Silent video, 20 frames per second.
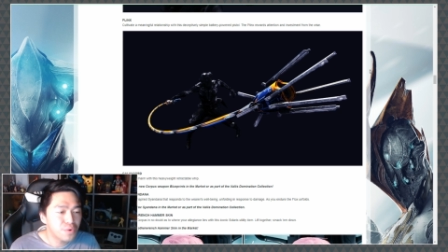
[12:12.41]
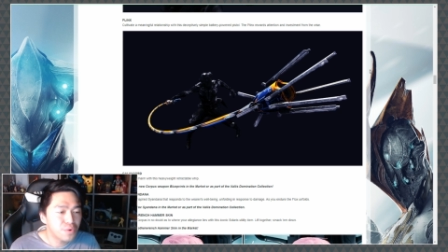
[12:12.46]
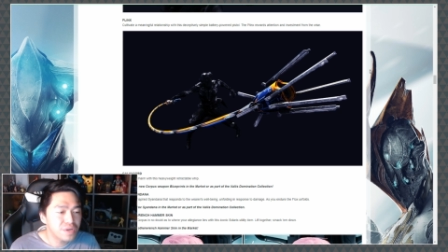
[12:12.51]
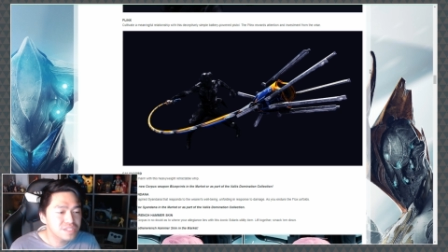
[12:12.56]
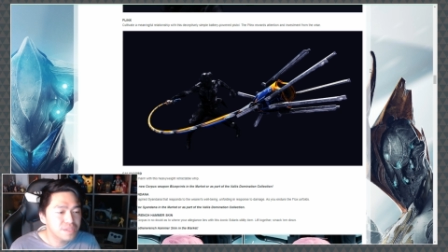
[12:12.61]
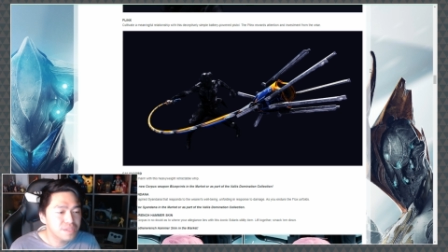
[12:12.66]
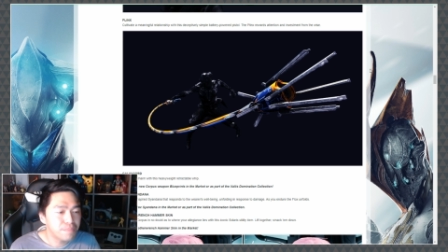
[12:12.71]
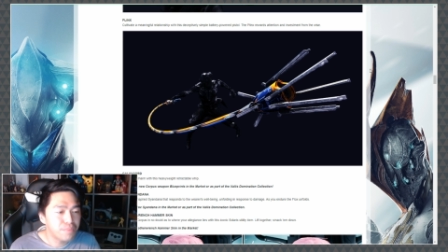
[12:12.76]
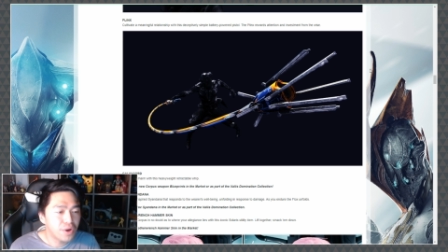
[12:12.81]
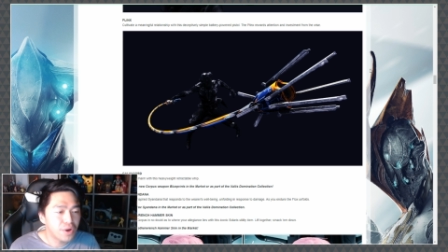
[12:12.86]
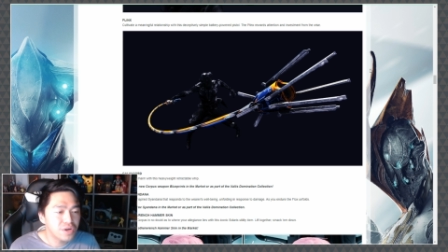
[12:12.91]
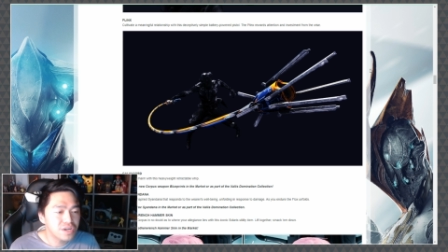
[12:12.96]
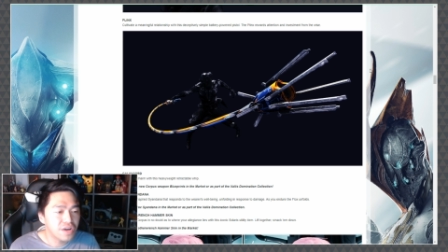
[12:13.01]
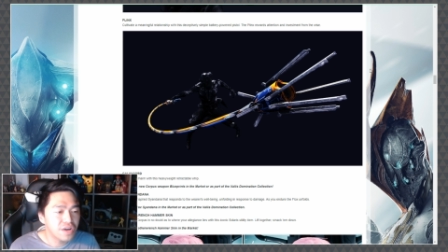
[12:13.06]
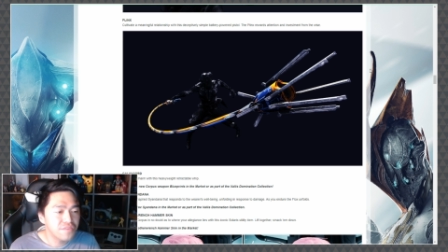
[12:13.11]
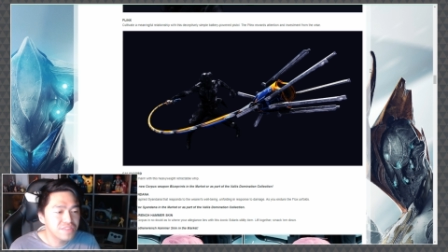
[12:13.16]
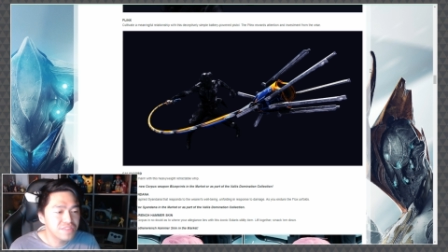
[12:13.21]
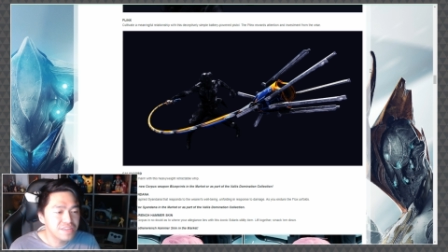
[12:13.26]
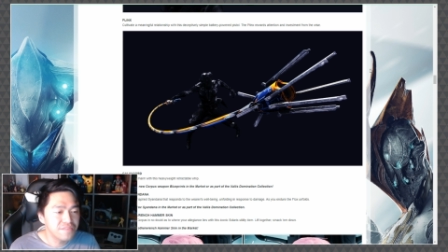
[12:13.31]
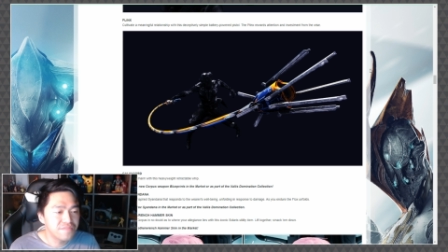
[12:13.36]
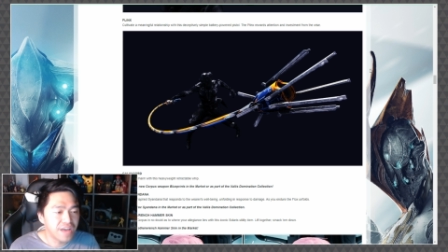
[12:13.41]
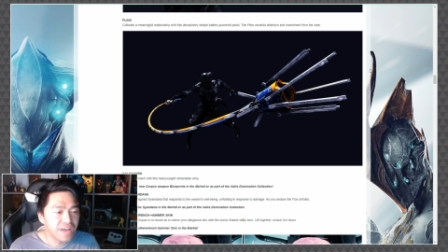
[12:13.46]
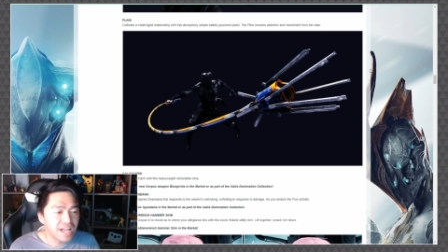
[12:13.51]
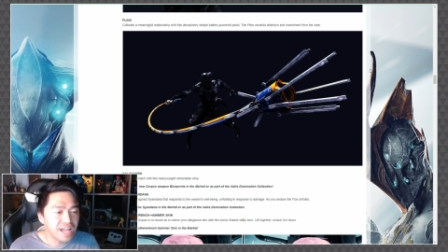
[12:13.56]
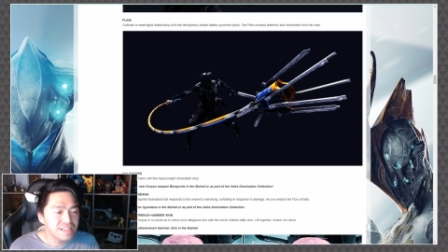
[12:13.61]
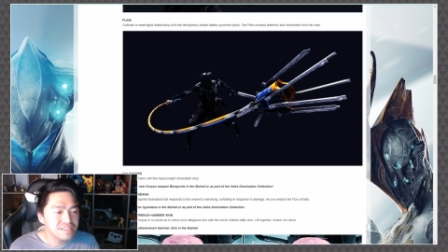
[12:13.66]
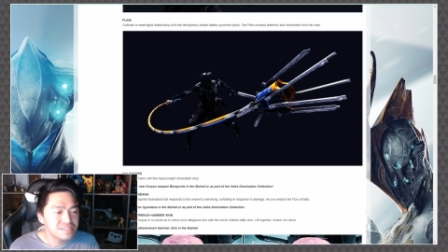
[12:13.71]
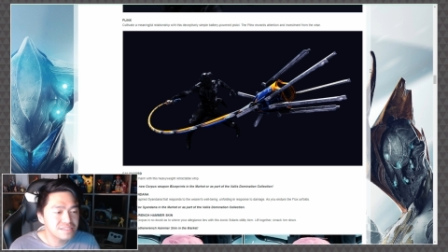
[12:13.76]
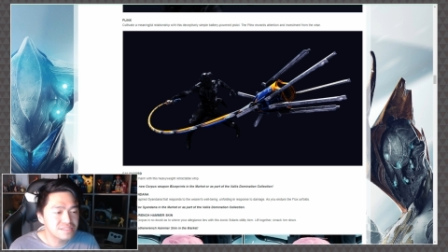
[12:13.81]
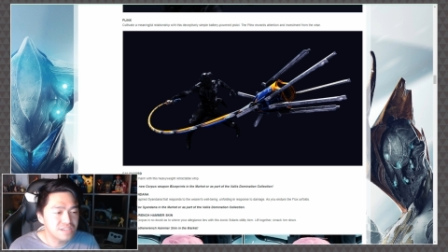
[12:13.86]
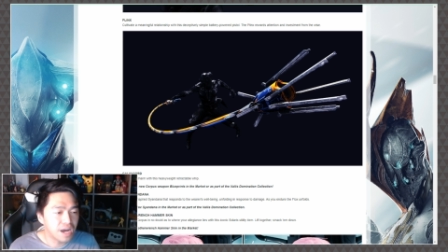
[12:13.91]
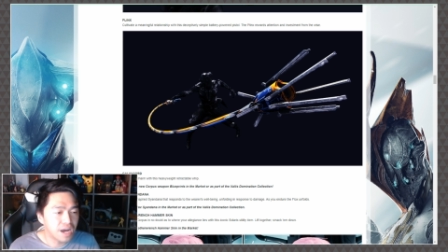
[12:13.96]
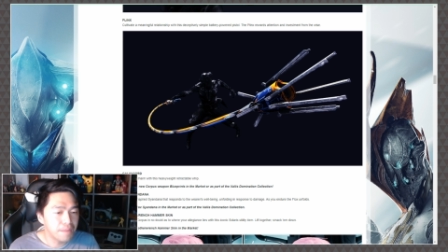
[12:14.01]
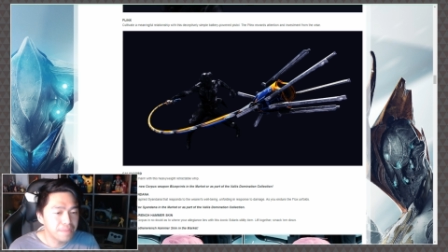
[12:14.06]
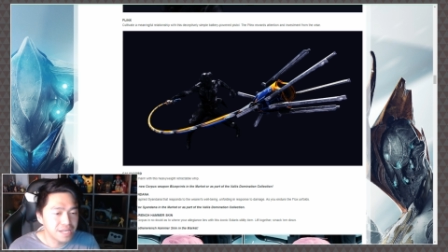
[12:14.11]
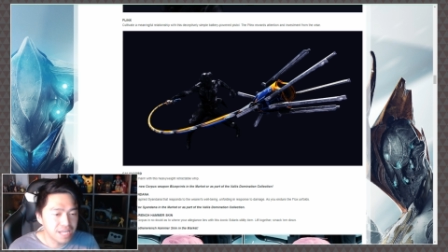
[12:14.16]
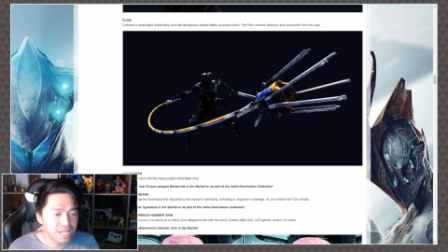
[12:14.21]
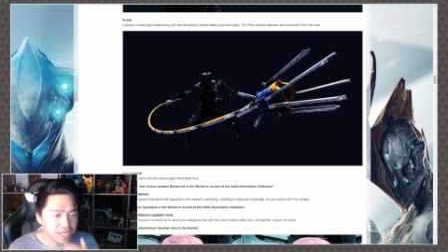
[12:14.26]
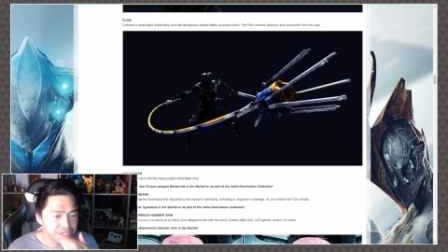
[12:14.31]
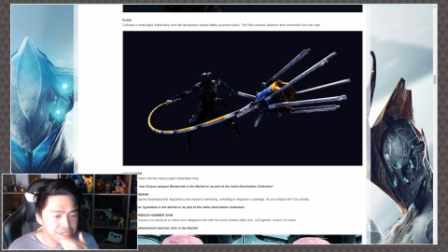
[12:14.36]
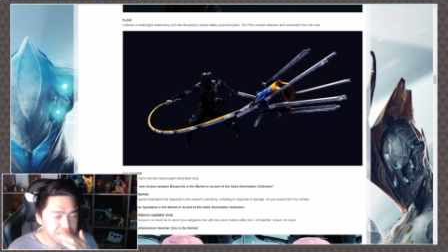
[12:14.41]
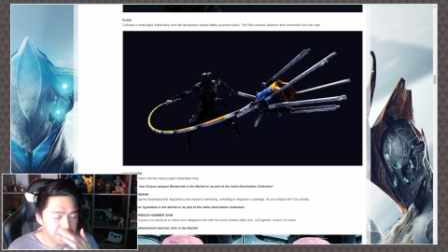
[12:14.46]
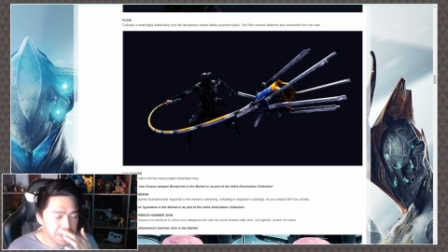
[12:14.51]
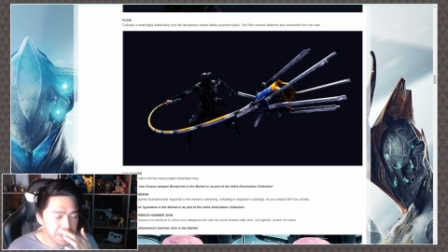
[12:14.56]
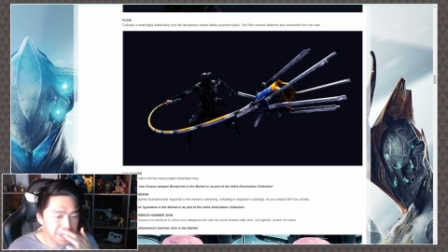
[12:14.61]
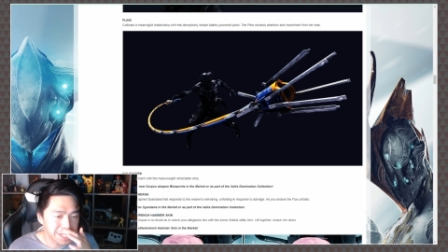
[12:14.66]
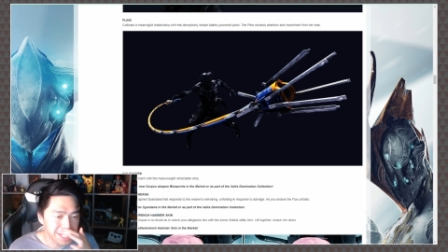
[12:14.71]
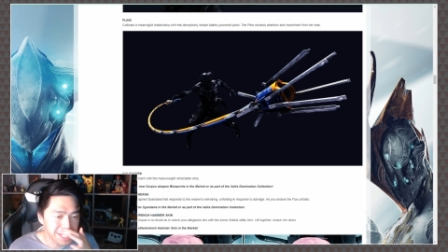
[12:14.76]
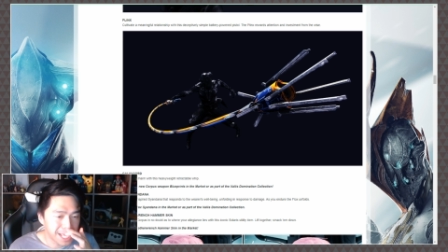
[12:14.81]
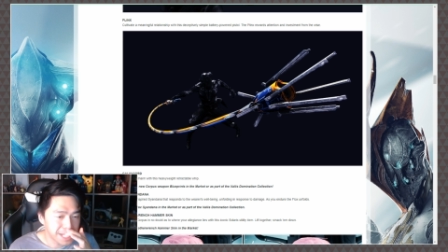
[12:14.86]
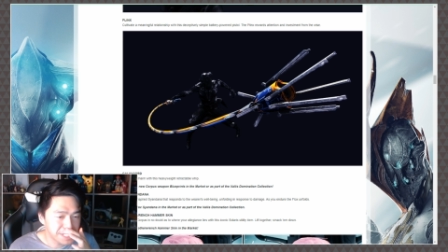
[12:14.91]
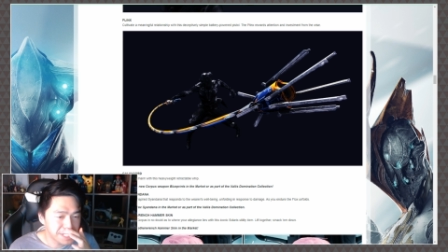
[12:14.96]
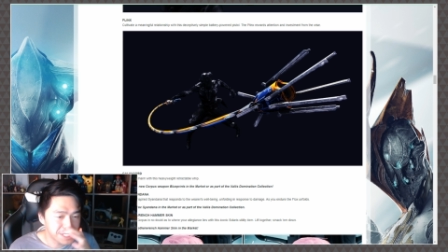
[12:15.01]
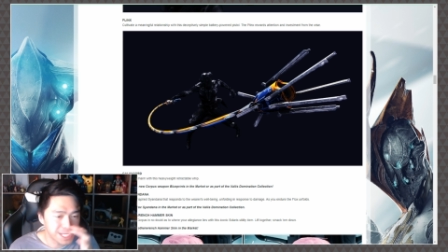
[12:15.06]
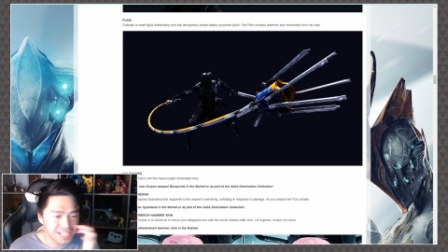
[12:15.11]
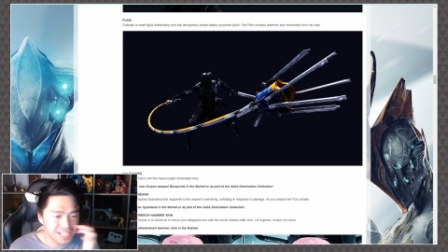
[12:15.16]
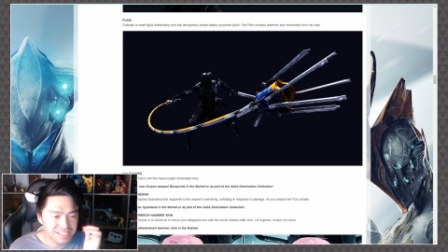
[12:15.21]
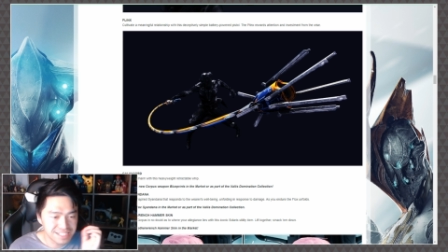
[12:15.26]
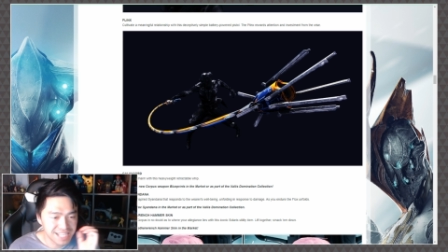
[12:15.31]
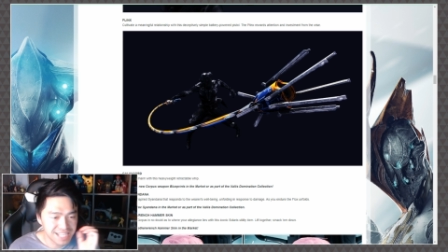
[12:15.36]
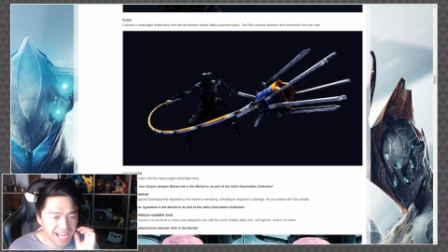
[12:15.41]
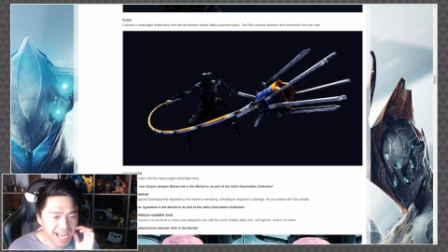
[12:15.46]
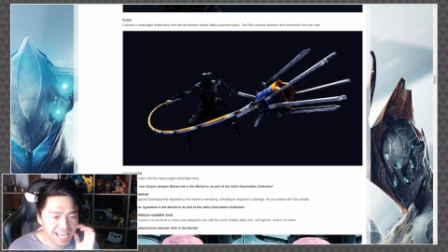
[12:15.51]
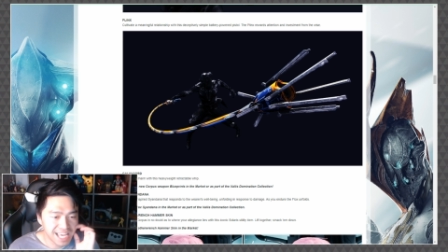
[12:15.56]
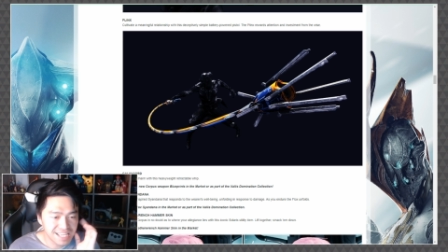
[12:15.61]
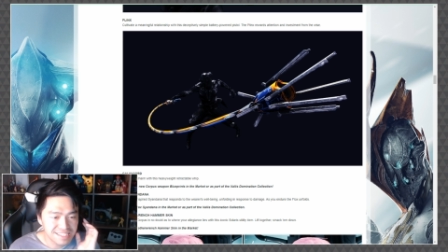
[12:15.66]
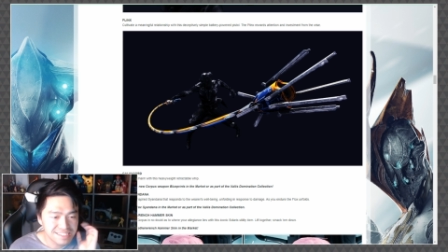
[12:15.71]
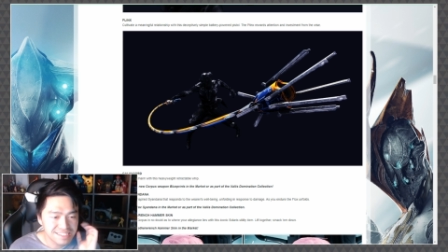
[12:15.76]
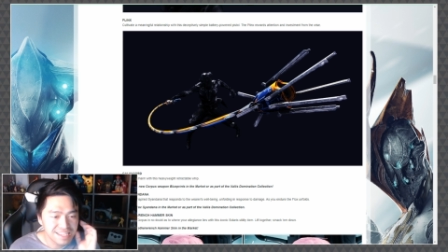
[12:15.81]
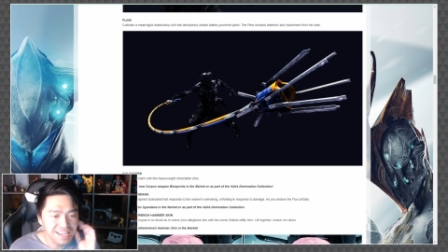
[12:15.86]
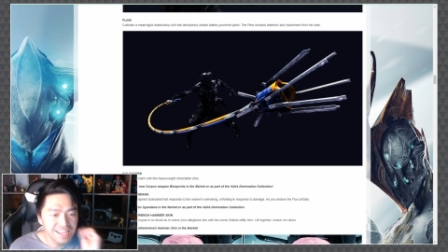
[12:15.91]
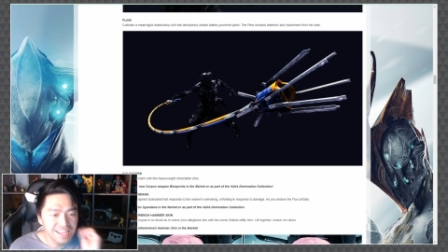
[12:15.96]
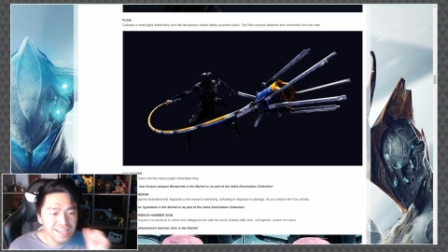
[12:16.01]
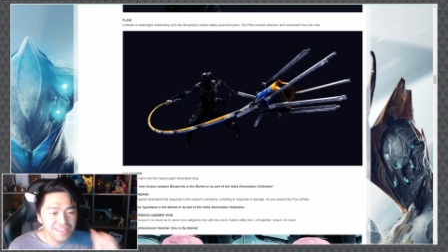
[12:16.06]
or as a part of the Vallis Domination collection. Nice.